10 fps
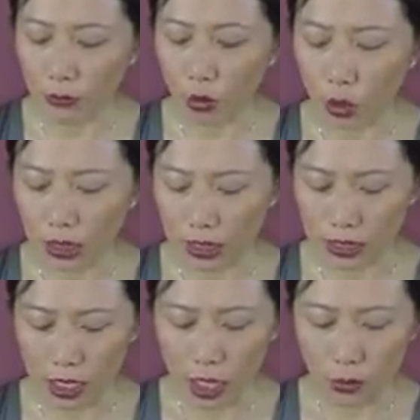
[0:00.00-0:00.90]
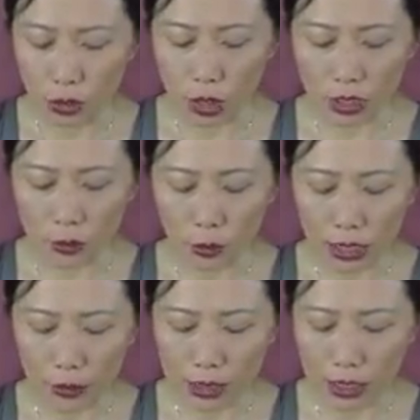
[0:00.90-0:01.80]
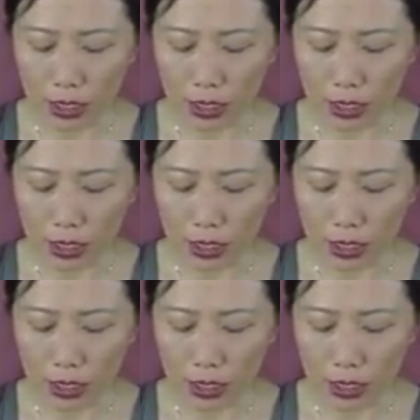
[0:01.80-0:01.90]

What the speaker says: organs while trying to break up